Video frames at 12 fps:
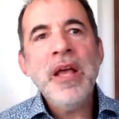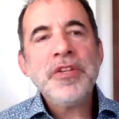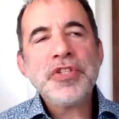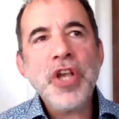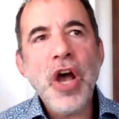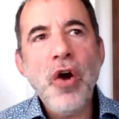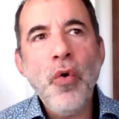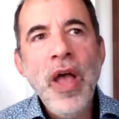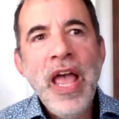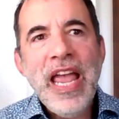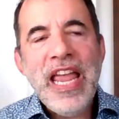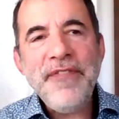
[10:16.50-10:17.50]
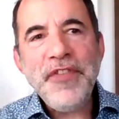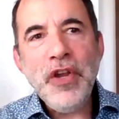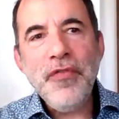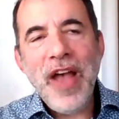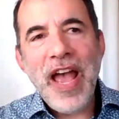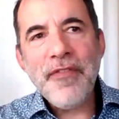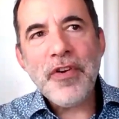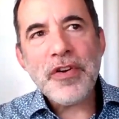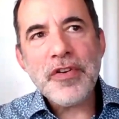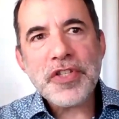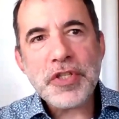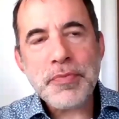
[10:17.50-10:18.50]
So if you've
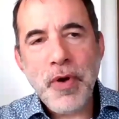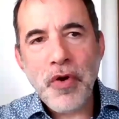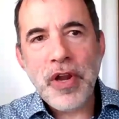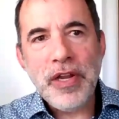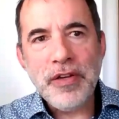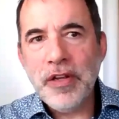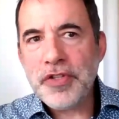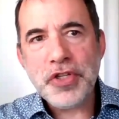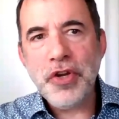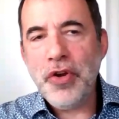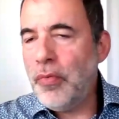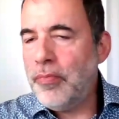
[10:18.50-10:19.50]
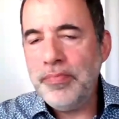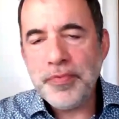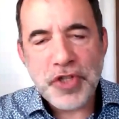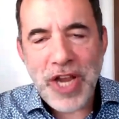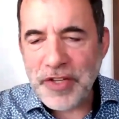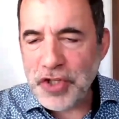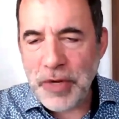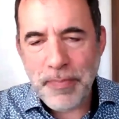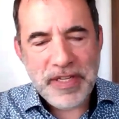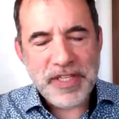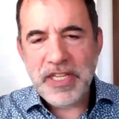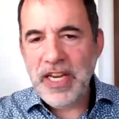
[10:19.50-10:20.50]
ever spoken to
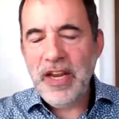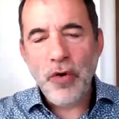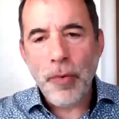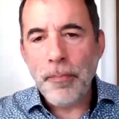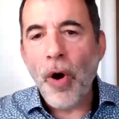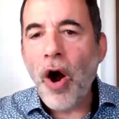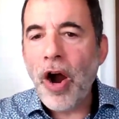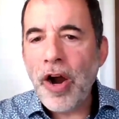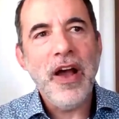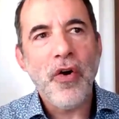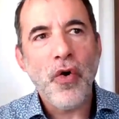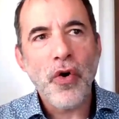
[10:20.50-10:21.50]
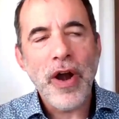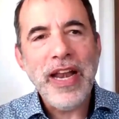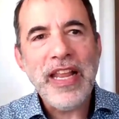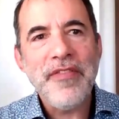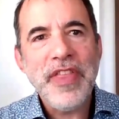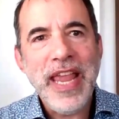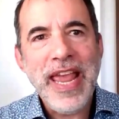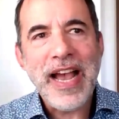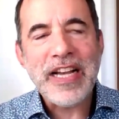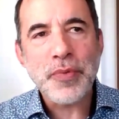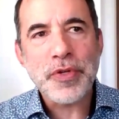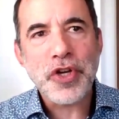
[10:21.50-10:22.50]
ChatGPT or Bard or any of the
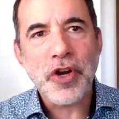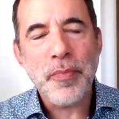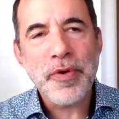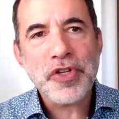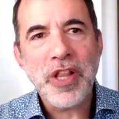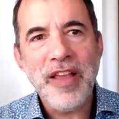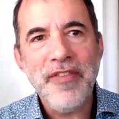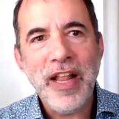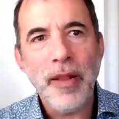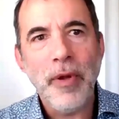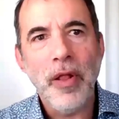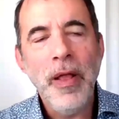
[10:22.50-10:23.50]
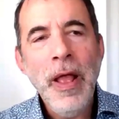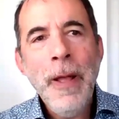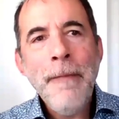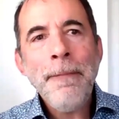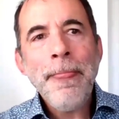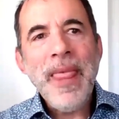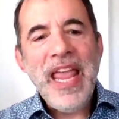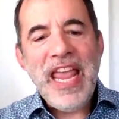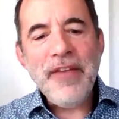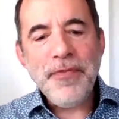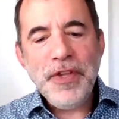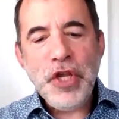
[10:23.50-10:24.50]
AIs which are commercially available,
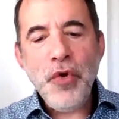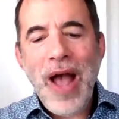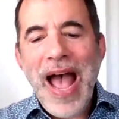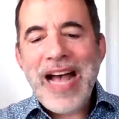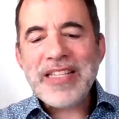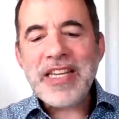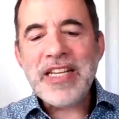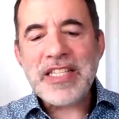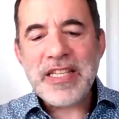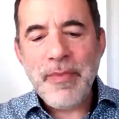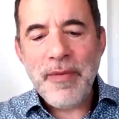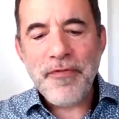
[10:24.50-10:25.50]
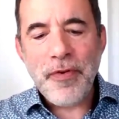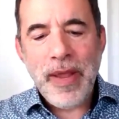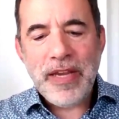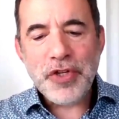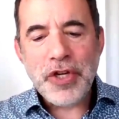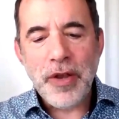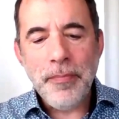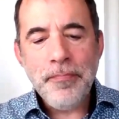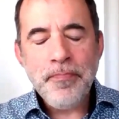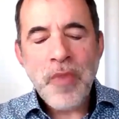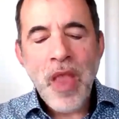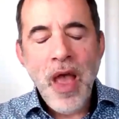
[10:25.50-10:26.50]
if you ask it some information,
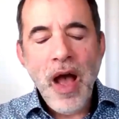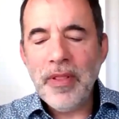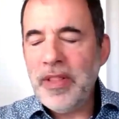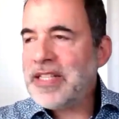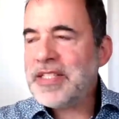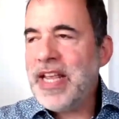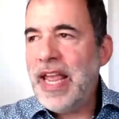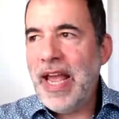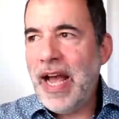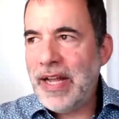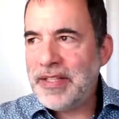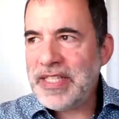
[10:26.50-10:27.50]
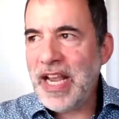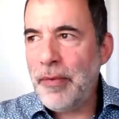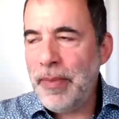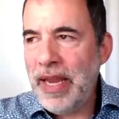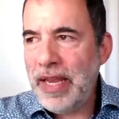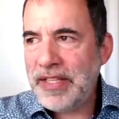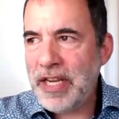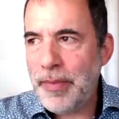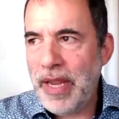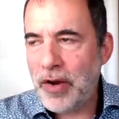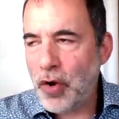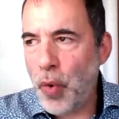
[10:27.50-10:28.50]
let's say, tell me
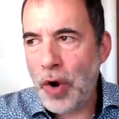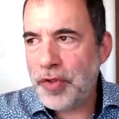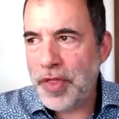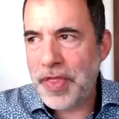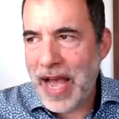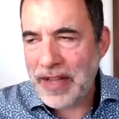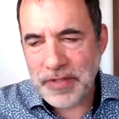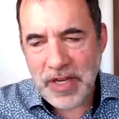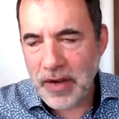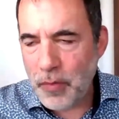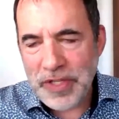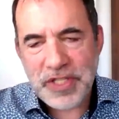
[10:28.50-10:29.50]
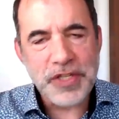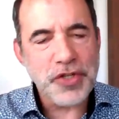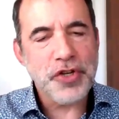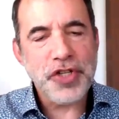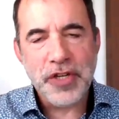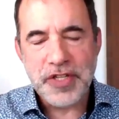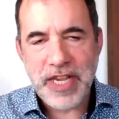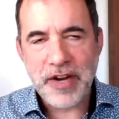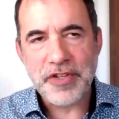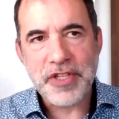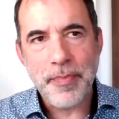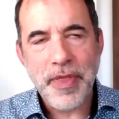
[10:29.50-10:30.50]
a quote that Winston Churchill said or
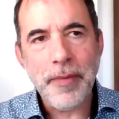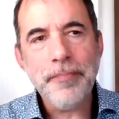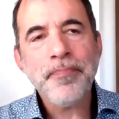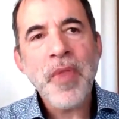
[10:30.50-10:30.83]
something,